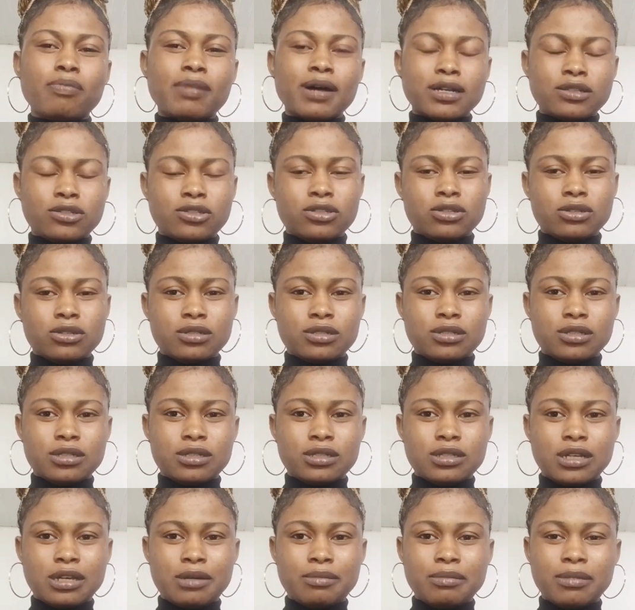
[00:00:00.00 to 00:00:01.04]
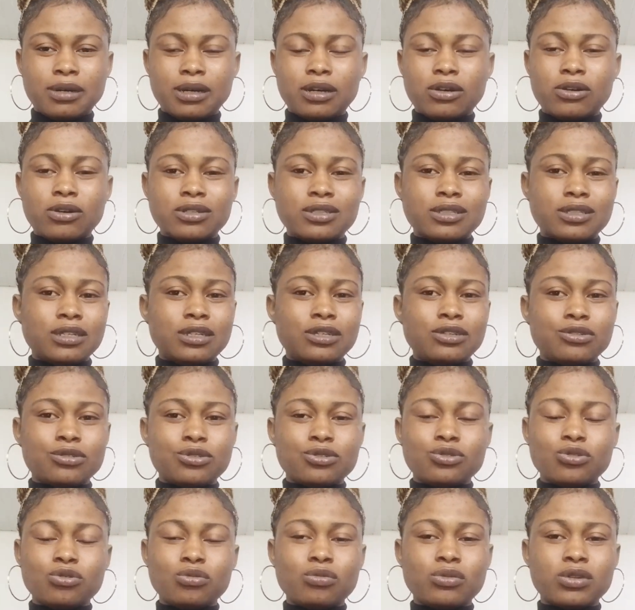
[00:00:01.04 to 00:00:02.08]
back to your system, causing
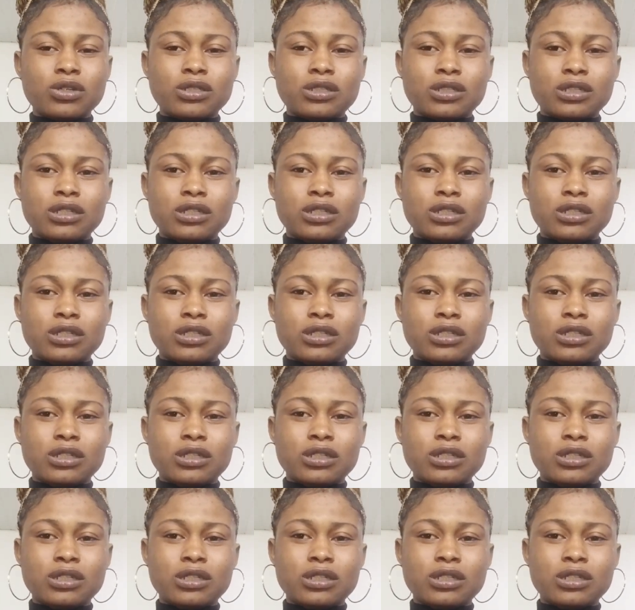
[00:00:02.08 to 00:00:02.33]
you so much